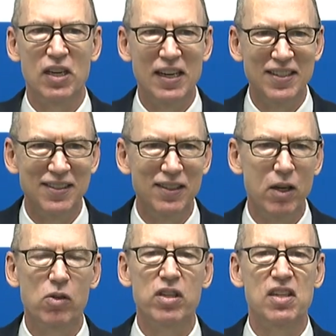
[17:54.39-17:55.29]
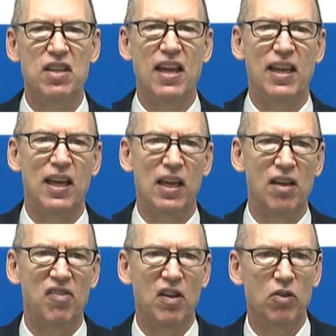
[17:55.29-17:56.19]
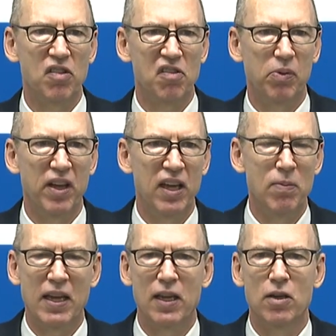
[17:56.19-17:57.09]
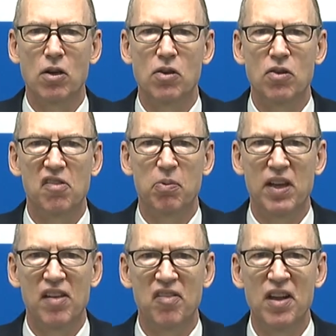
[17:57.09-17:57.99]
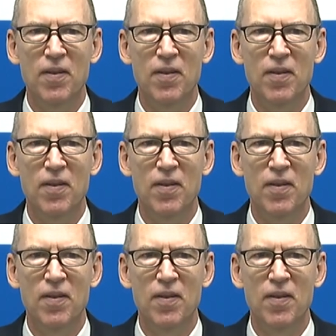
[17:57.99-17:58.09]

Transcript: It is literally taking a single display and making it into two displays.